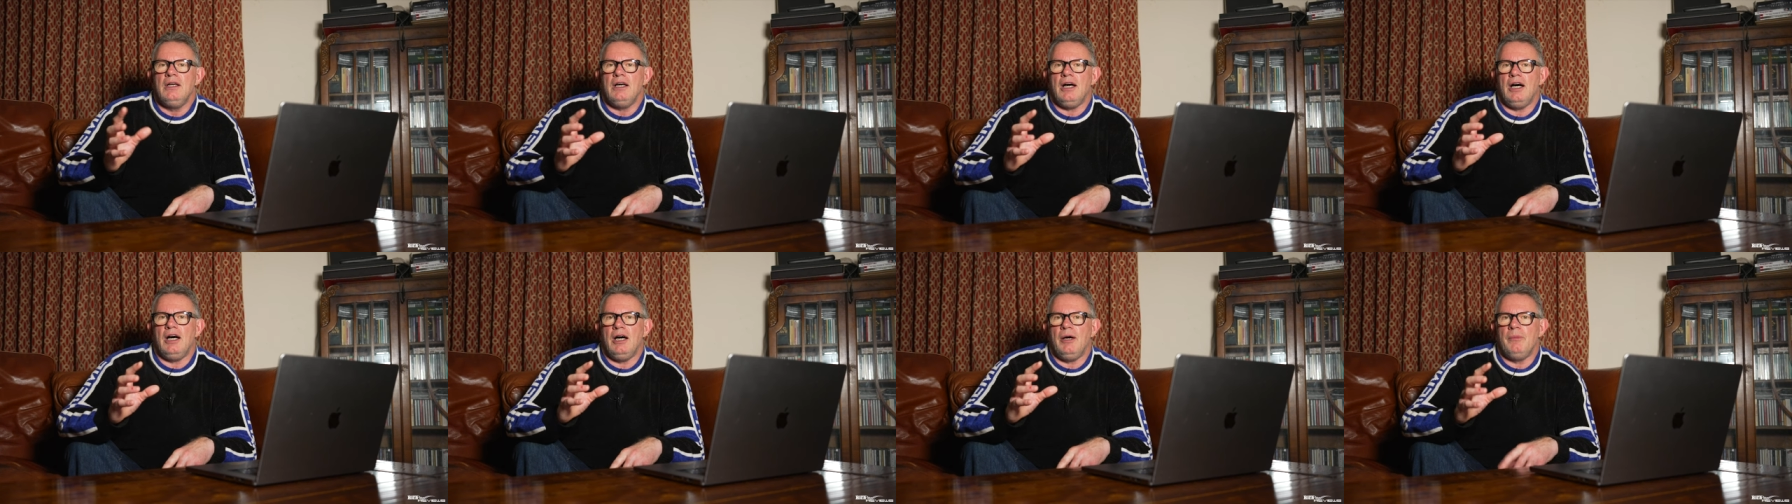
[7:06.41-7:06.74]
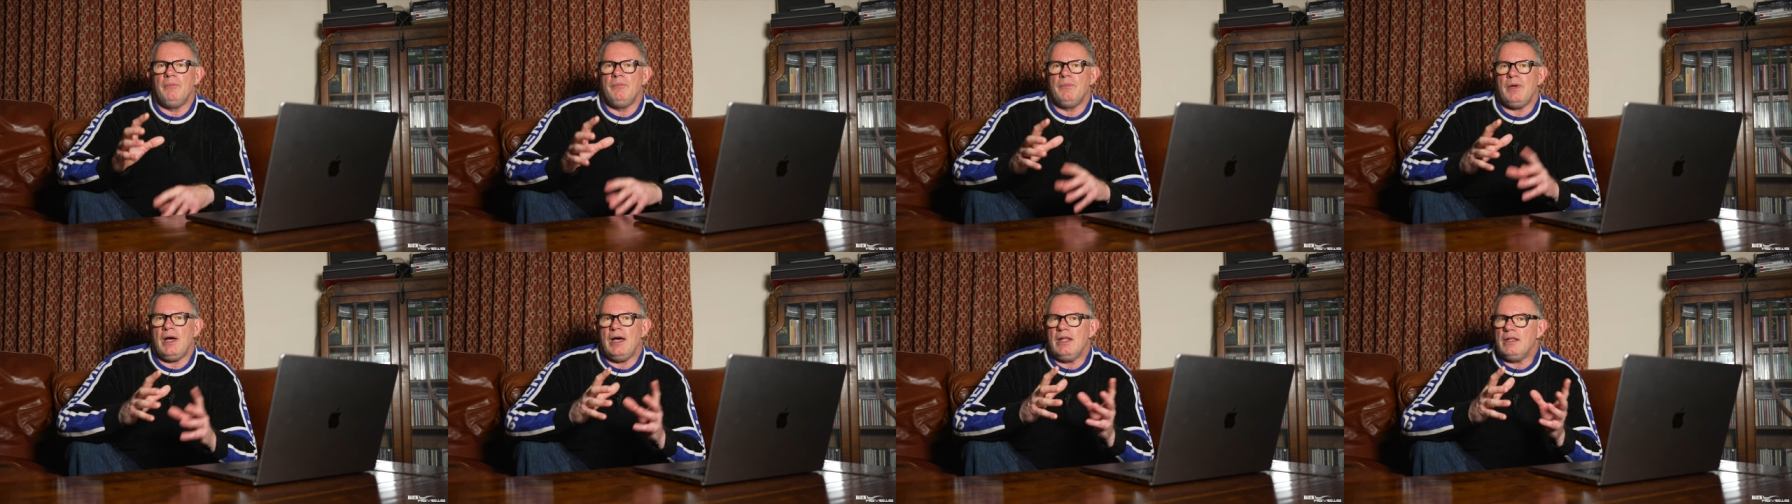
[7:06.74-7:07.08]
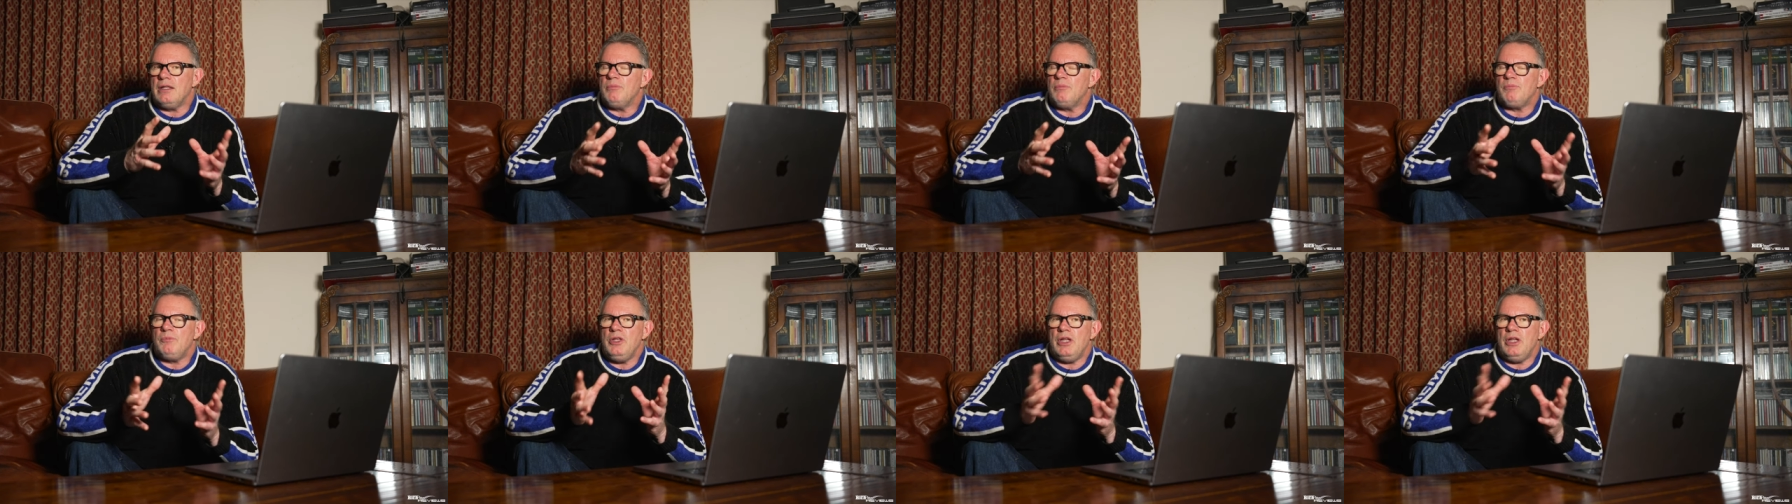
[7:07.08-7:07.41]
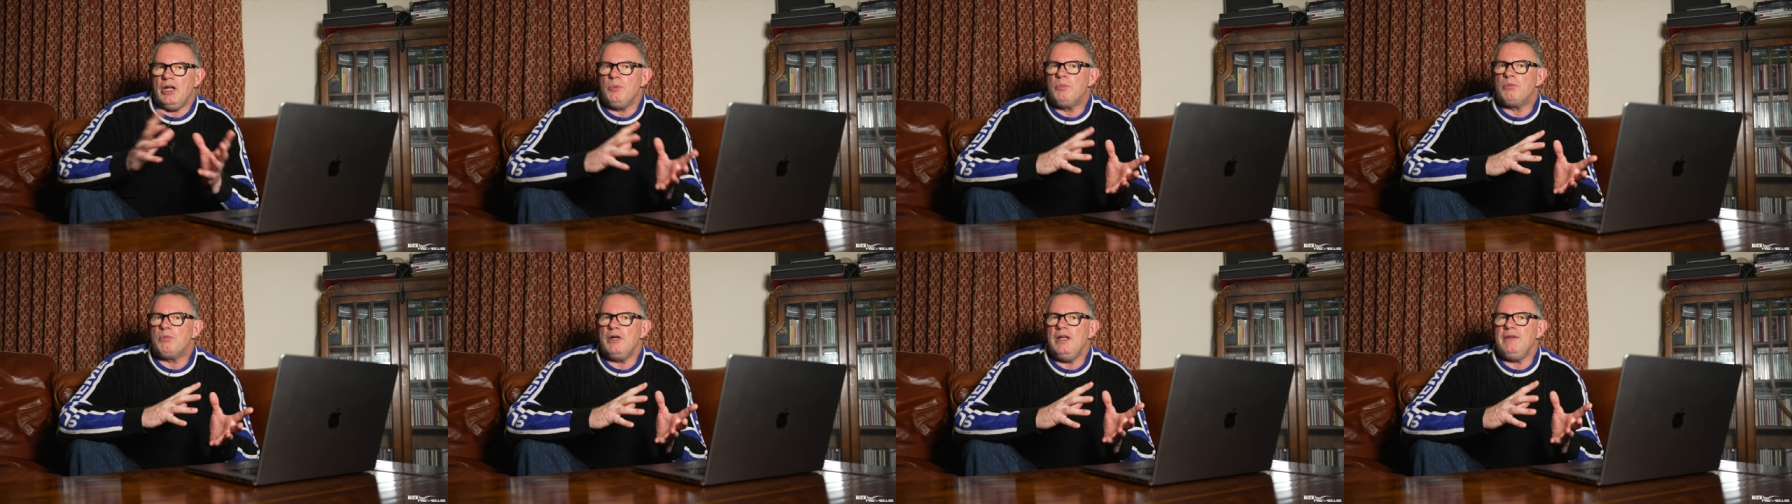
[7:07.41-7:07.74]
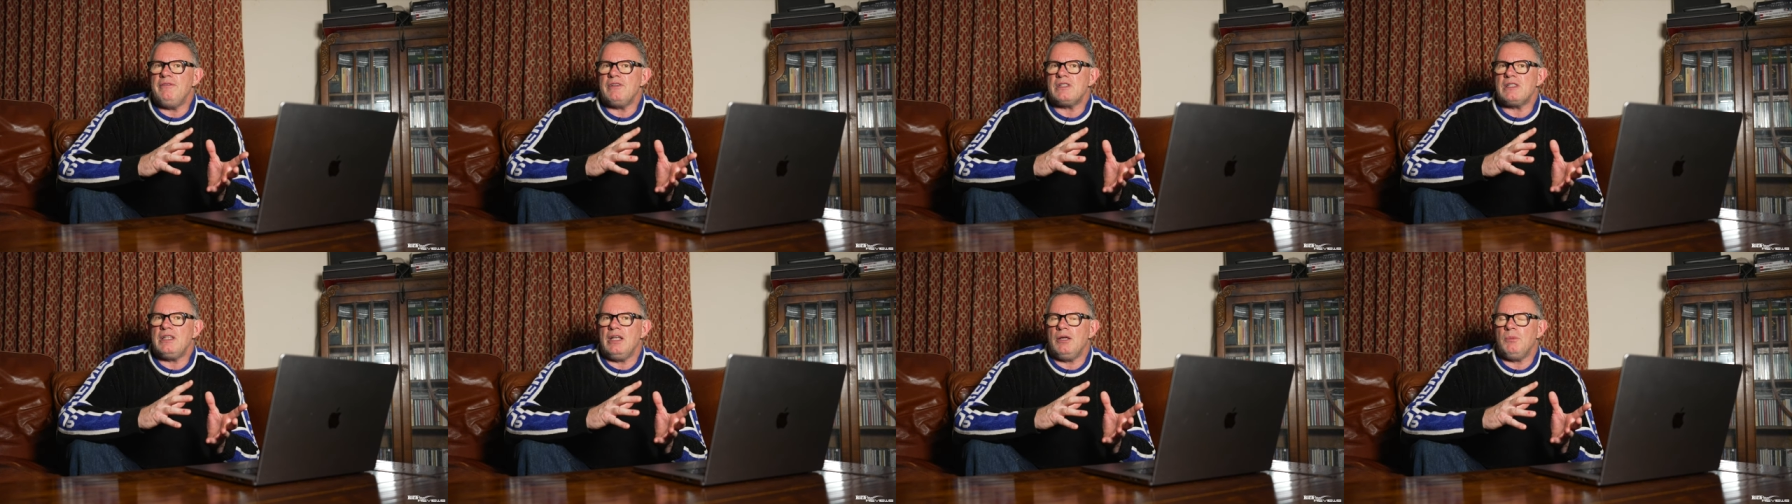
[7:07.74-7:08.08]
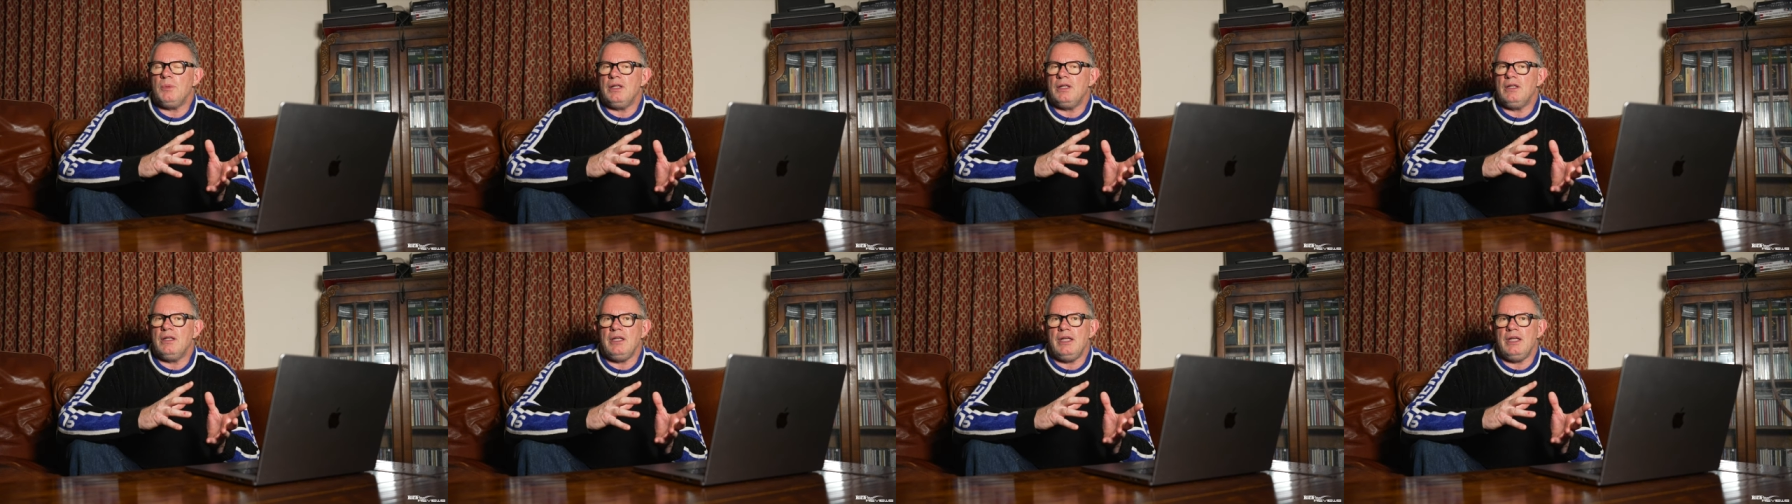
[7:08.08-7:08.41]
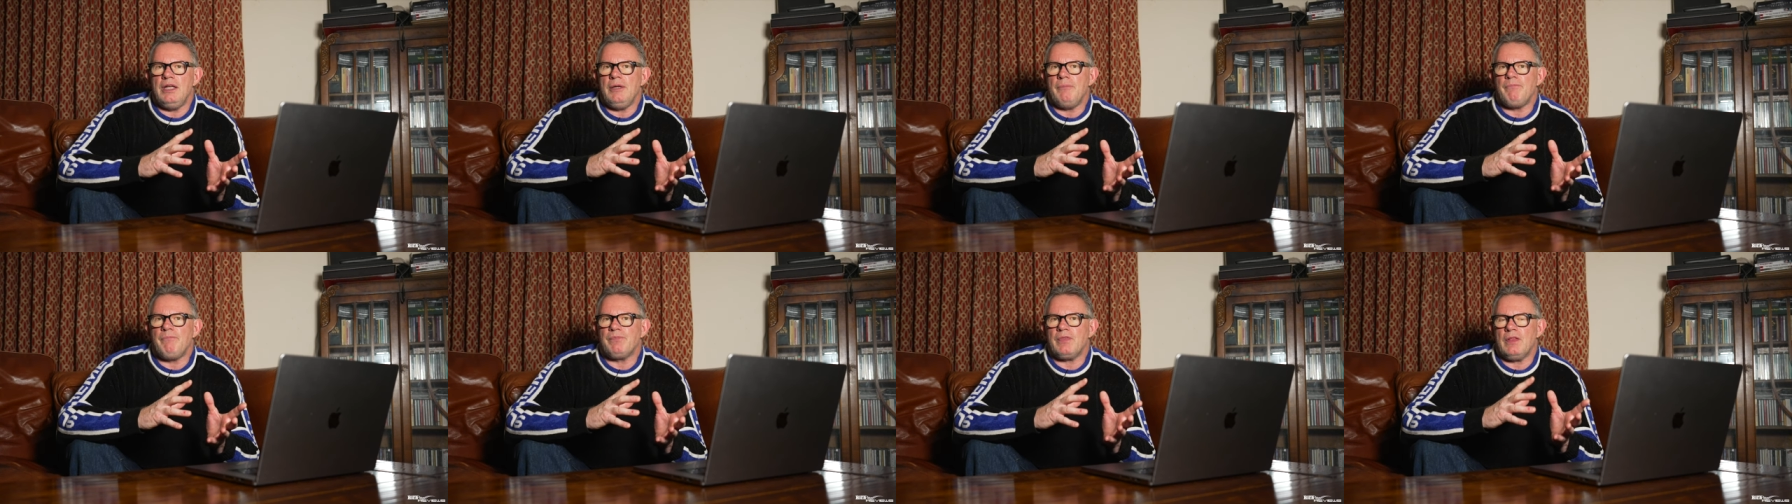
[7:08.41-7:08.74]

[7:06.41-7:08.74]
um, at the you know previously when the